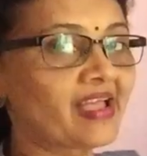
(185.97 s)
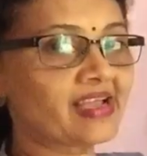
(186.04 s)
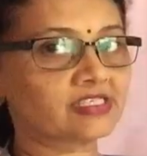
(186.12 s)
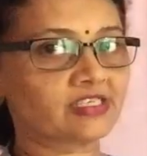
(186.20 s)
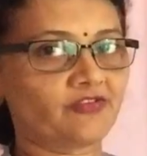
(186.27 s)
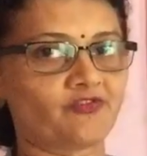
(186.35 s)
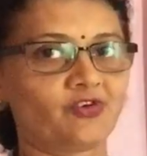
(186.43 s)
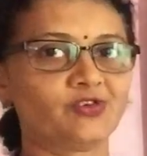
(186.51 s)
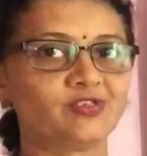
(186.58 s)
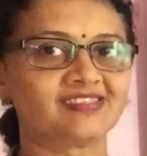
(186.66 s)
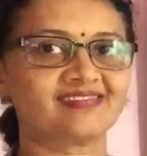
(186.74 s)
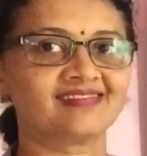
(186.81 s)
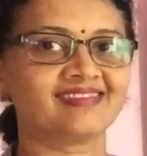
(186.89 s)
the active
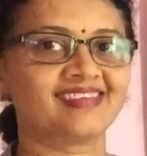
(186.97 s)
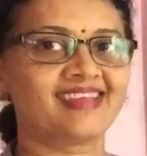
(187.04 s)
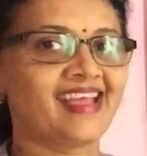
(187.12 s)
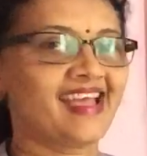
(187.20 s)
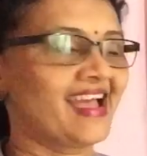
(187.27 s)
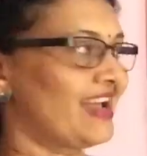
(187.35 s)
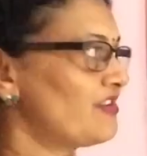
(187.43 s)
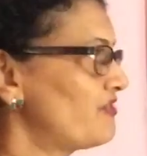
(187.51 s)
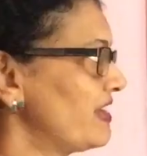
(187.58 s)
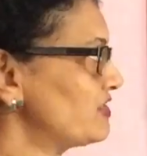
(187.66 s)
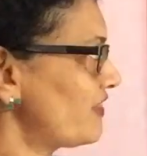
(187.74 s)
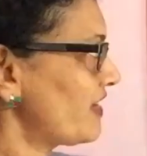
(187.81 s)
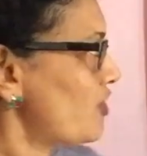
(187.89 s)
voice. And
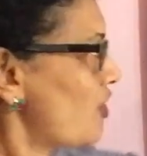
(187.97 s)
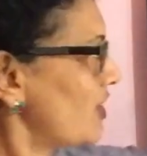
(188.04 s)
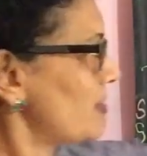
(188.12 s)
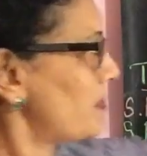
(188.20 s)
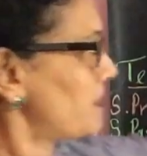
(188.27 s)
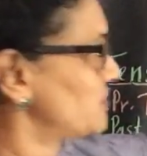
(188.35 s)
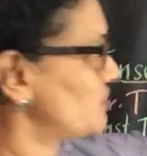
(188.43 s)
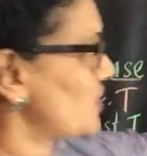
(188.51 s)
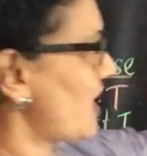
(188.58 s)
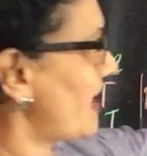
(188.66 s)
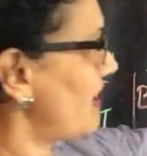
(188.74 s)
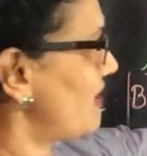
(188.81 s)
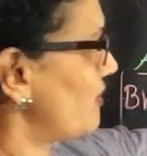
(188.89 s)
when do we call a
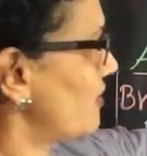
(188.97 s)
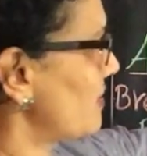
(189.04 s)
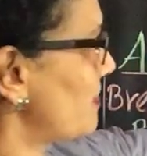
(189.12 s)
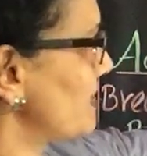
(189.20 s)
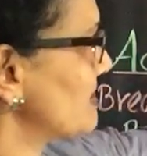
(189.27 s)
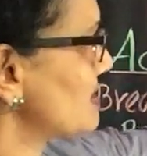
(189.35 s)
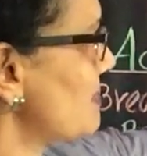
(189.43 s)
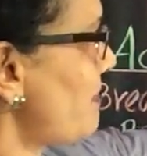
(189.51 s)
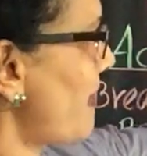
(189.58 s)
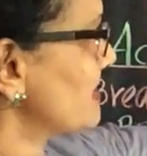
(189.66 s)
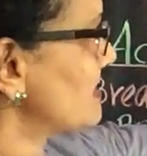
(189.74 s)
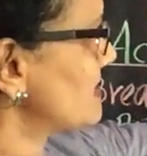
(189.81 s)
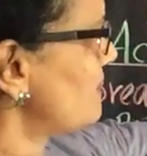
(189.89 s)
child or a person
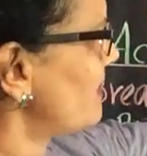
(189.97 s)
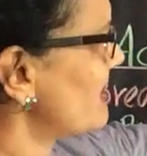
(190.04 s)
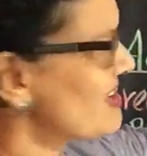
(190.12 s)
passive?